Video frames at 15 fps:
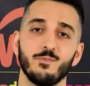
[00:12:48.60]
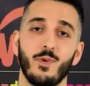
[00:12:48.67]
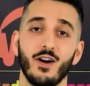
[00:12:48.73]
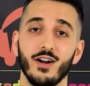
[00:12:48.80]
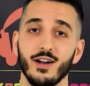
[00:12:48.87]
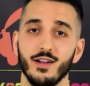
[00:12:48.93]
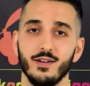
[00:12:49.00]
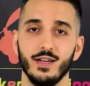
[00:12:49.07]

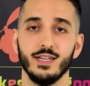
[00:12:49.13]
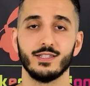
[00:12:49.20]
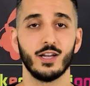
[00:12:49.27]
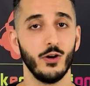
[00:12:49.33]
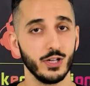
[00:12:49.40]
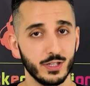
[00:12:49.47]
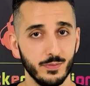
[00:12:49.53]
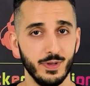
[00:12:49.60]
part is
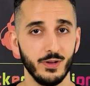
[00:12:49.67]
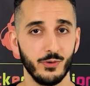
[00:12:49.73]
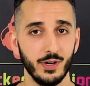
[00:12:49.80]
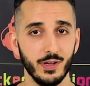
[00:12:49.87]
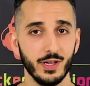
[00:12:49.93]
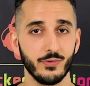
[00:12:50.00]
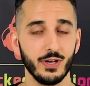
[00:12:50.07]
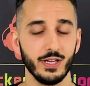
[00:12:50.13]
going to be
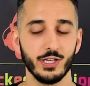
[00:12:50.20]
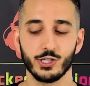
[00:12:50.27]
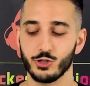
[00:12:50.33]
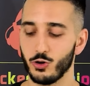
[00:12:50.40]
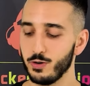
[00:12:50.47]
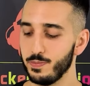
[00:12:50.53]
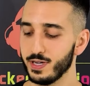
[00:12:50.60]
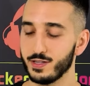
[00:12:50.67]
really
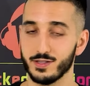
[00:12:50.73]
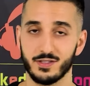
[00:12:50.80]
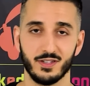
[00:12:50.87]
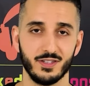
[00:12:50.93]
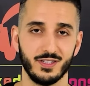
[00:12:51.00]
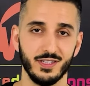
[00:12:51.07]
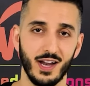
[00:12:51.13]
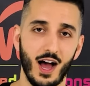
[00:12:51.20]
short because
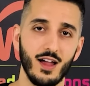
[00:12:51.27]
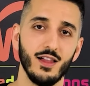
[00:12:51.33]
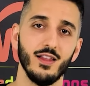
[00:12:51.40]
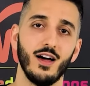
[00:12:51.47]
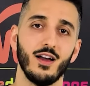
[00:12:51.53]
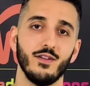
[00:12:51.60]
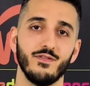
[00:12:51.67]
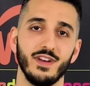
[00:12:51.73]
there's not a
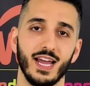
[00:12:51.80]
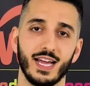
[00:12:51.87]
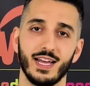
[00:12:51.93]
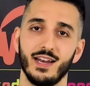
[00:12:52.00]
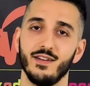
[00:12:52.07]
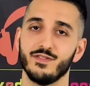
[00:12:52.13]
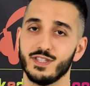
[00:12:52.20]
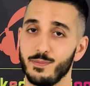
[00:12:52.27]
lot of
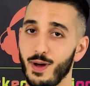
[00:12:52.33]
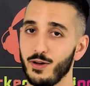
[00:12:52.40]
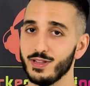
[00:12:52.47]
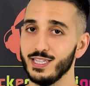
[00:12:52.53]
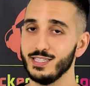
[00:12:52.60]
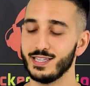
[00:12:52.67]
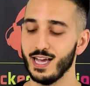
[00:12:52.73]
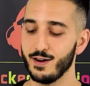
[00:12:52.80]
negatives
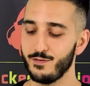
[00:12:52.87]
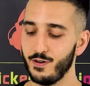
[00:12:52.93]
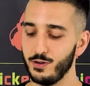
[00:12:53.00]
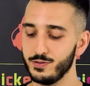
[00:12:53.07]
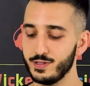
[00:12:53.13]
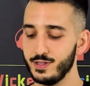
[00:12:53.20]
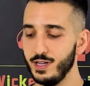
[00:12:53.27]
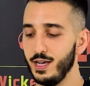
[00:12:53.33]
about these
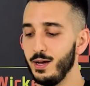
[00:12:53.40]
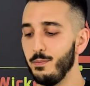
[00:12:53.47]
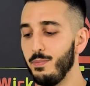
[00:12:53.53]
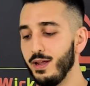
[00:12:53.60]
headphones,